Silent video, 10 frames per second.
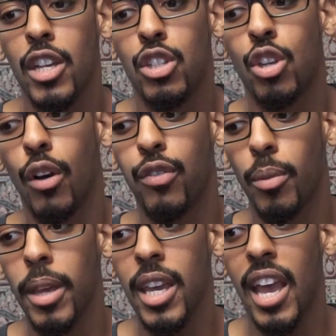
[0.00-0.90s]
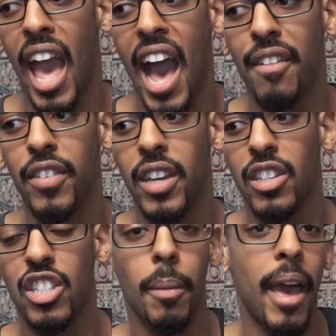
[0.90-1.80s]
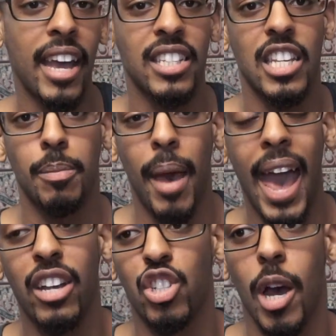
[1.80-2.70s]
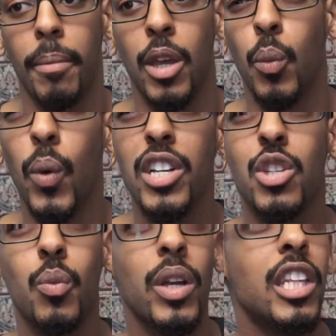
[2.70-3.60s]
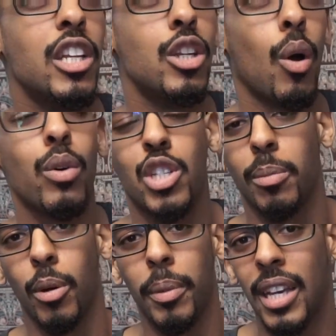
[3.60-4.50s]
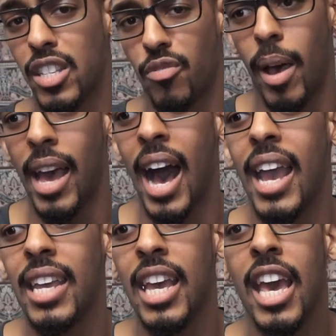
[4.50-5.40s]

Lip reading: So for me, having some excess baggage on me wasn't really noticeable because of my height,